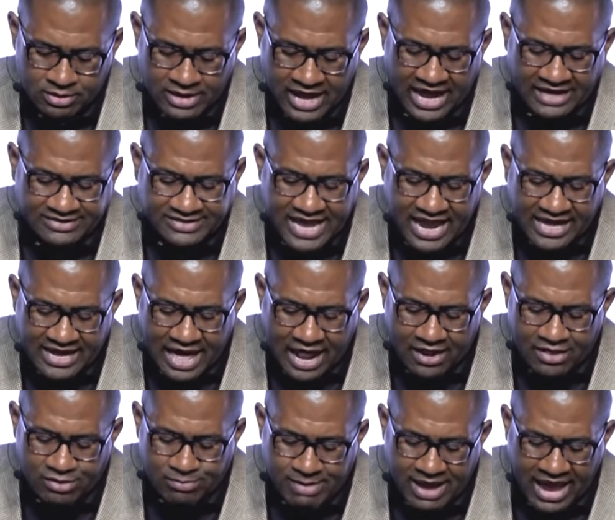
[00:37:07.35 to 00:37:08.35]
had taken
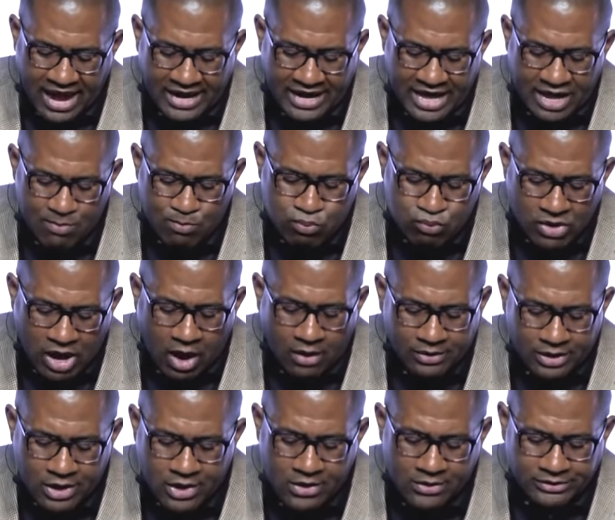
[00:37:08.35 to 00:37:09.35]
out of the man, and he
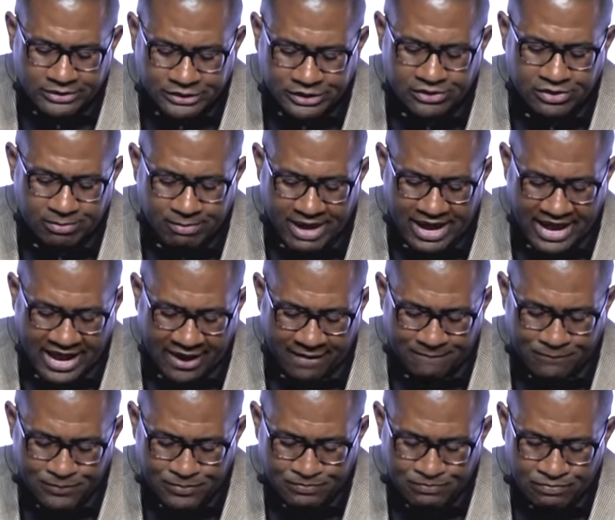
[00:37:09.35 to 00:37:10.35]
brought her to the man.